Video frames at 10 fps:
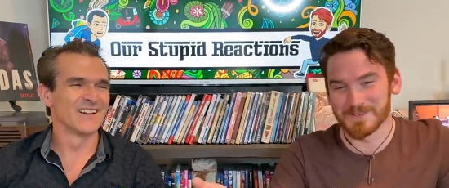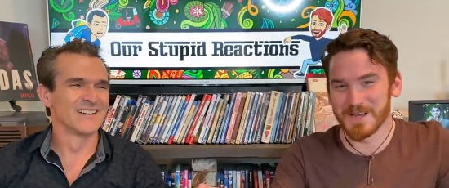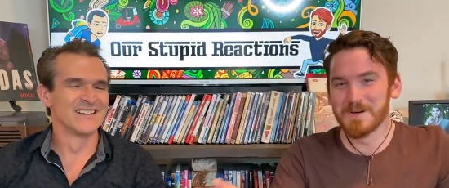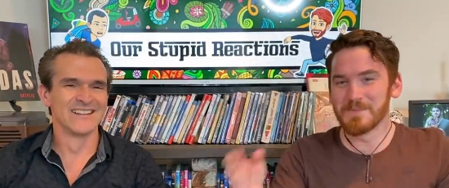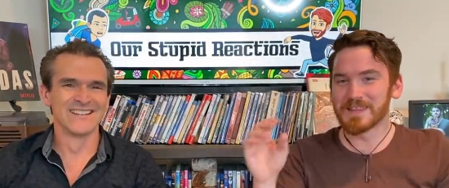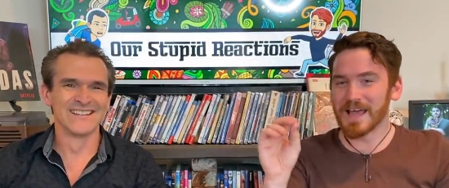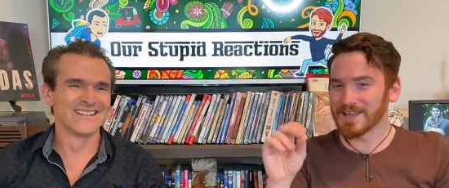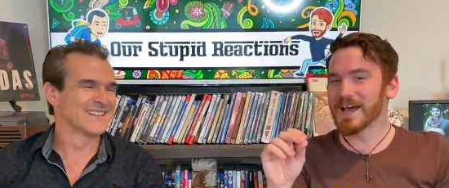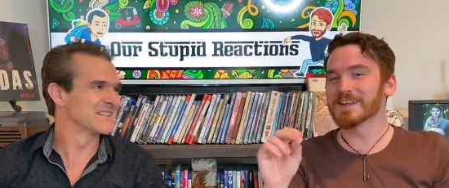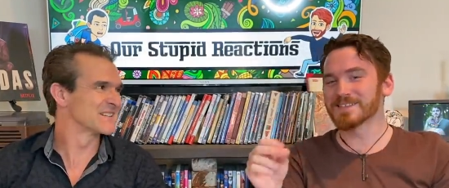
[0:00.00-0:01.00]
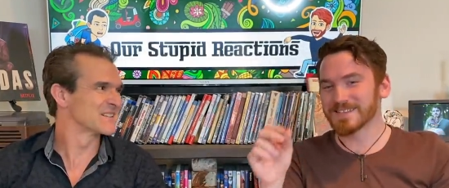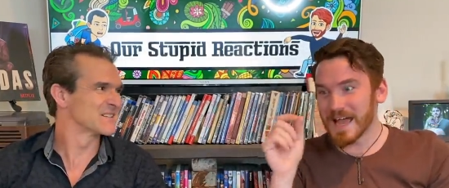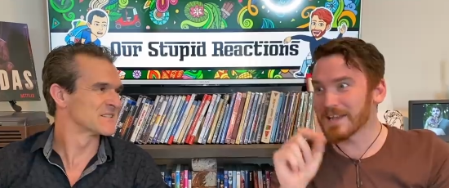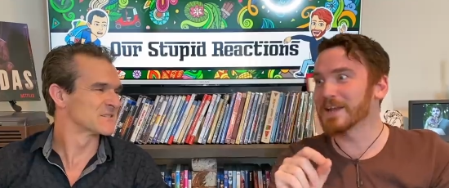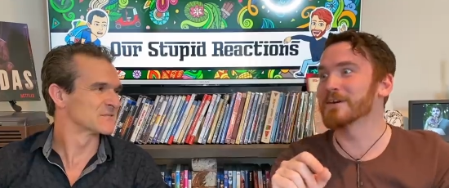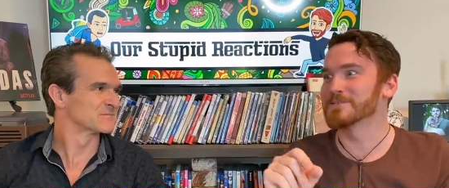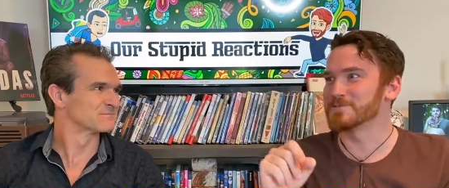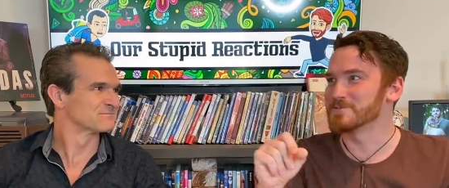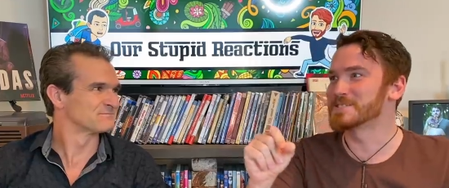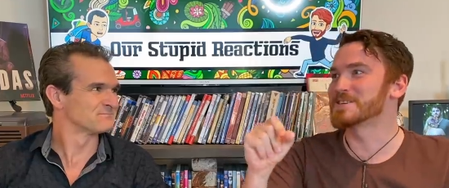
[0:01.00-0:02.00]
Speaker 1: knows? But that, that, that character
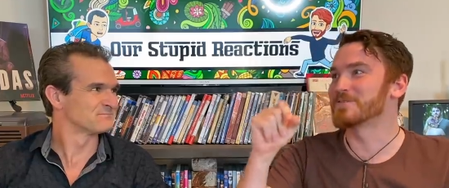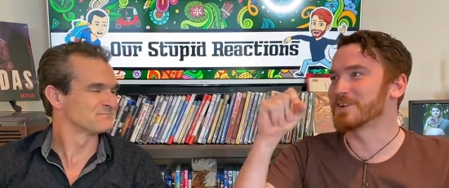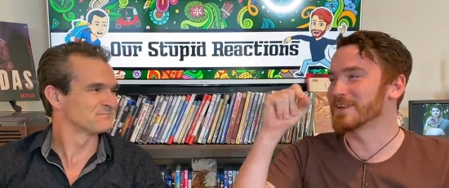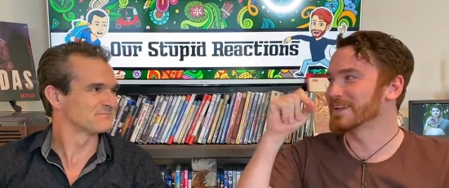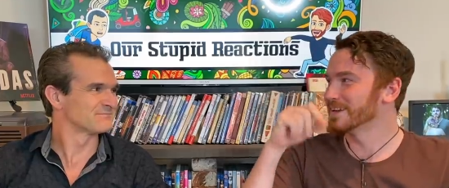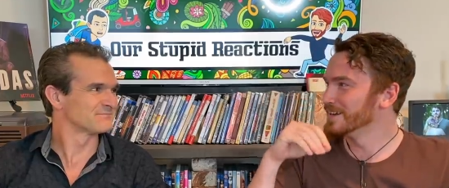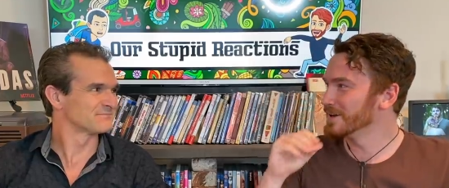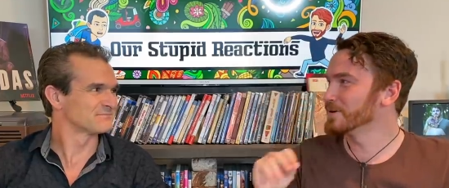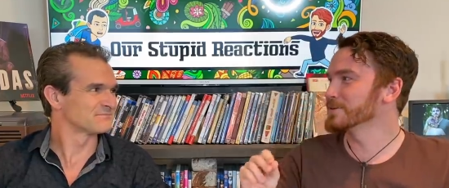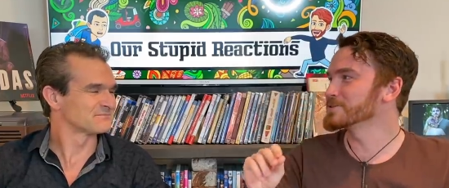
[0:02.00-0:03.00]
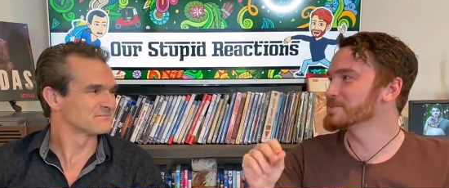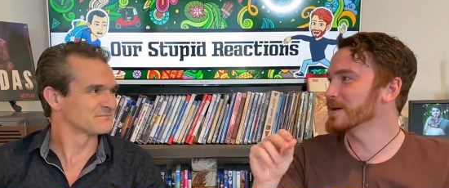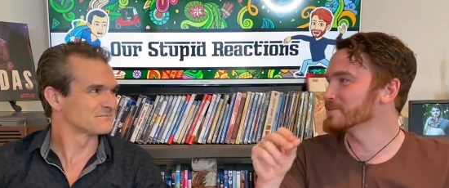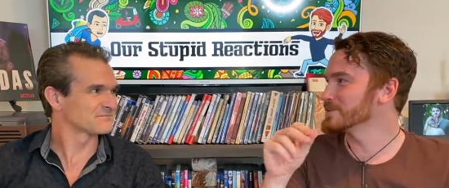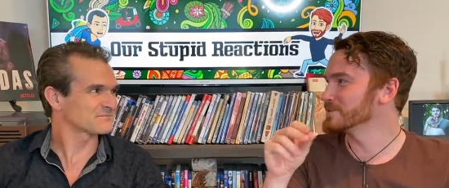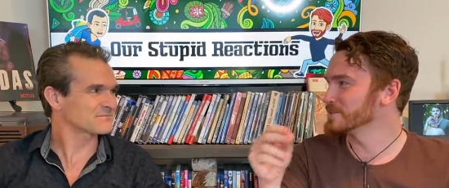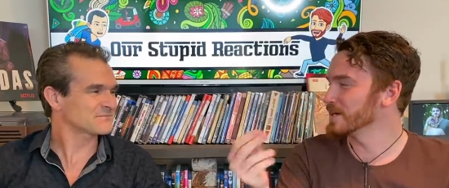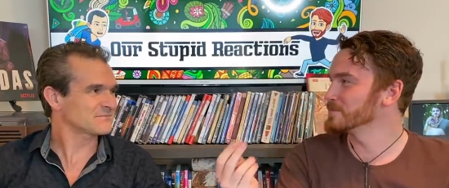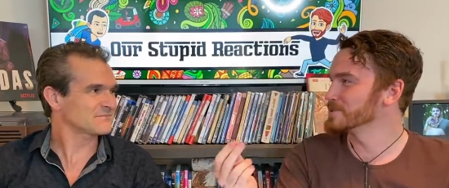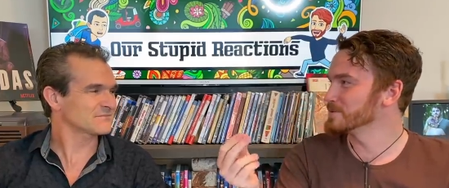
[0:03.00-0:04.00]
specifically irked me every single
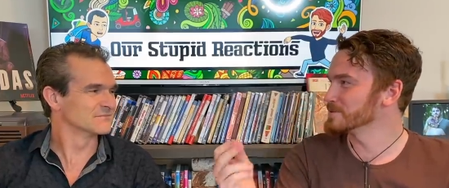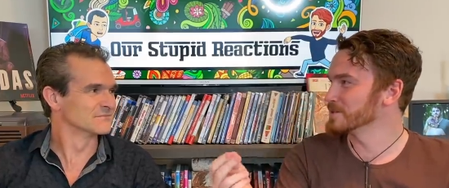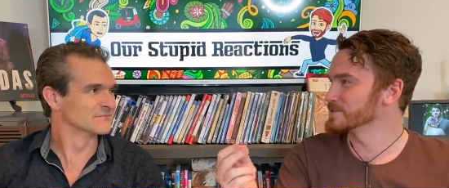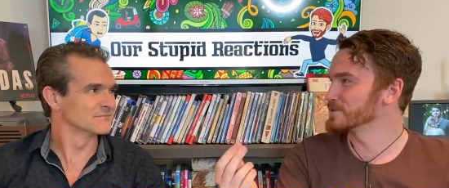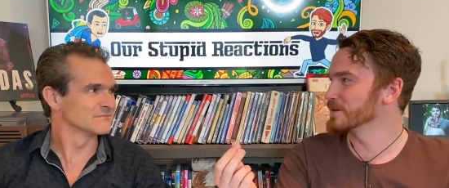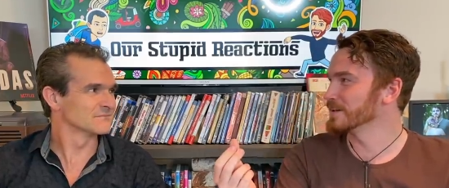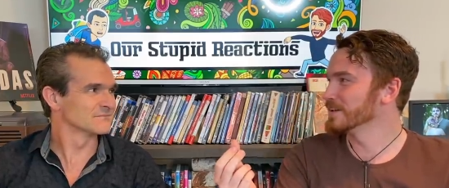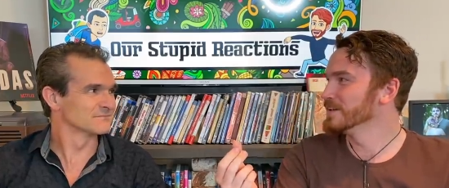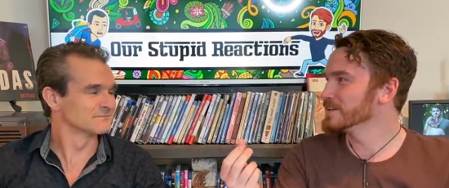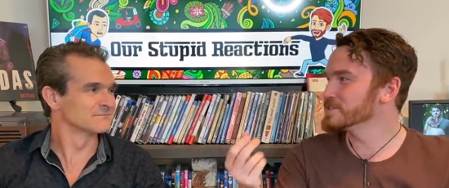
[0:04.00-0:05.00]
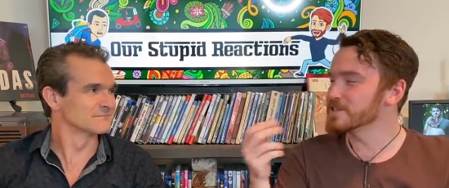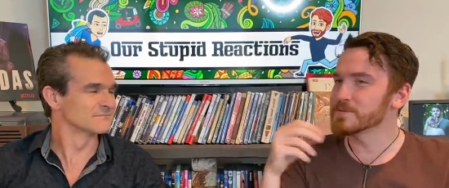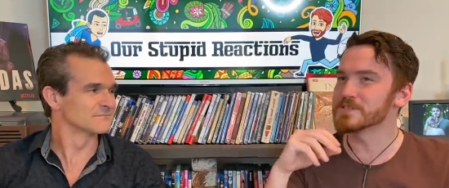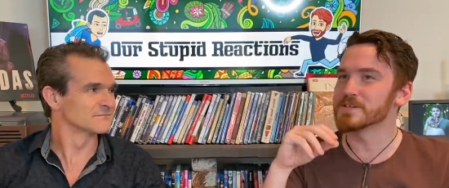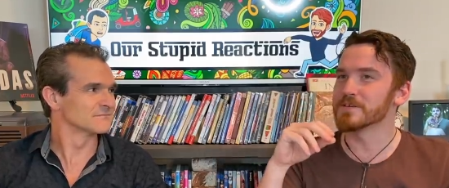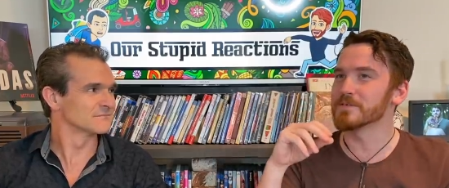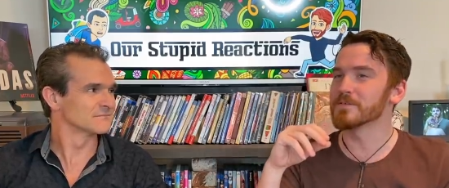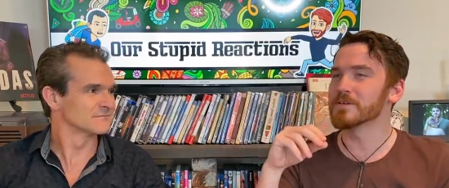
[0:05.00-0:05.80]
time she was on screen. Because she was the...